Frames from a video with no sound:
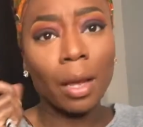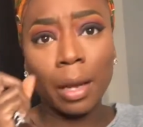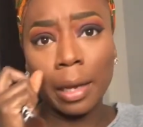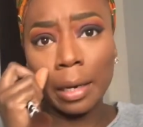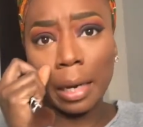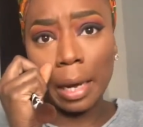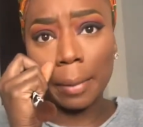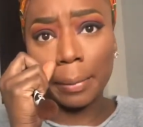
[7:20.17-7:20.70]

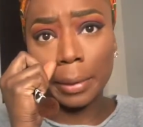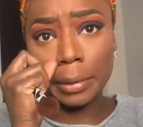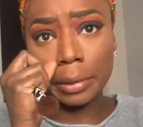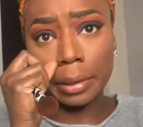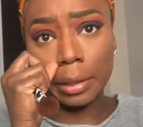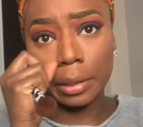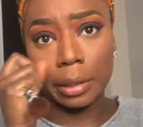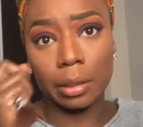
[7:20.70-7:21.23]
And I
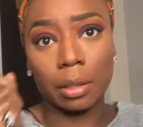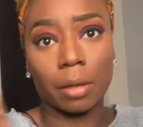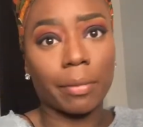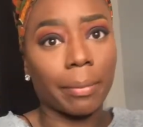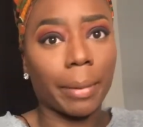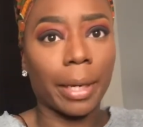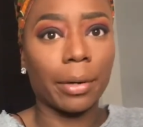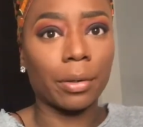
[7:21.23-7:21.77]
personally don't
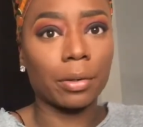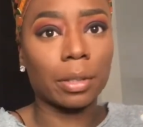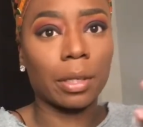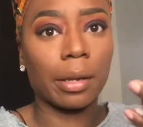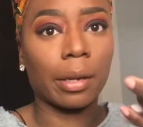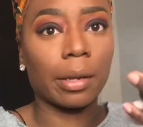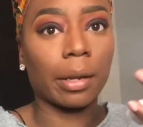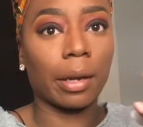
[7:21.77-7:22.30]
want my nose to
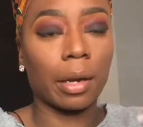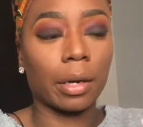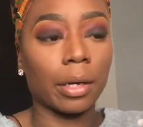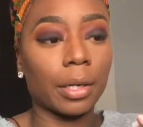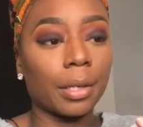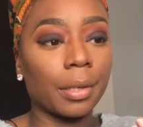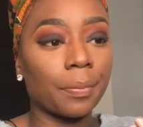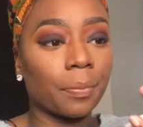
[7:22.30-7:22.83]
look
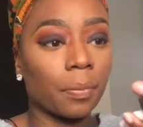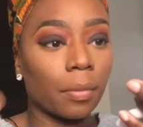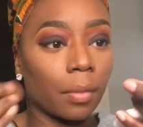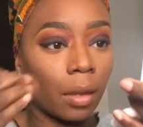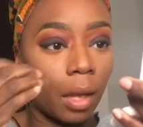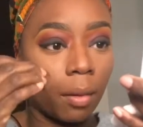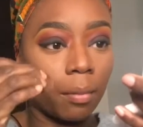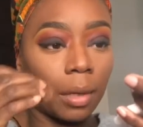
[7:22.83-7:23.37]
longer,
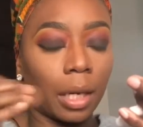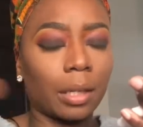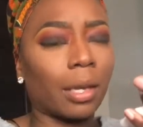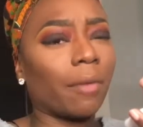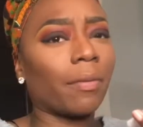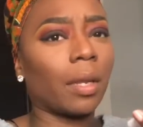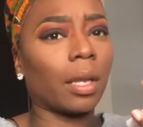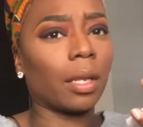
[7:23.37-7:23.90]
but I
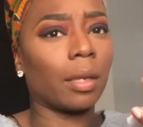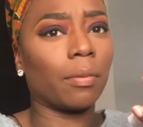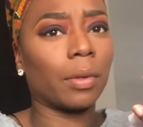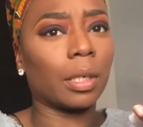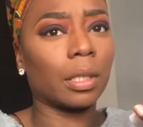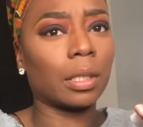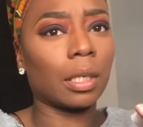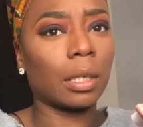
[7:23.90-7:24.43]
definitely
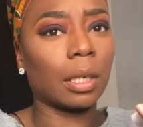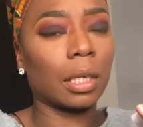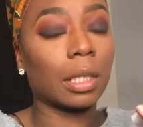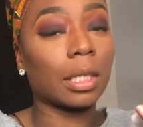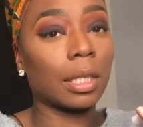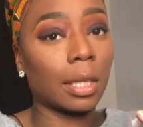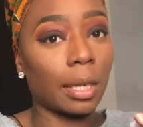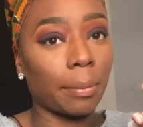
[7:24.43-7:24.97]
want it to look
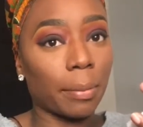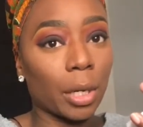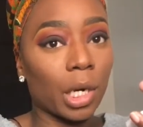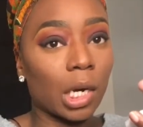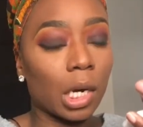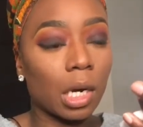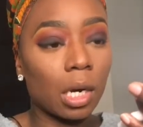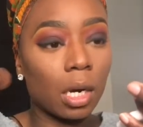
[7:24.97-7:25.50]
slimmer.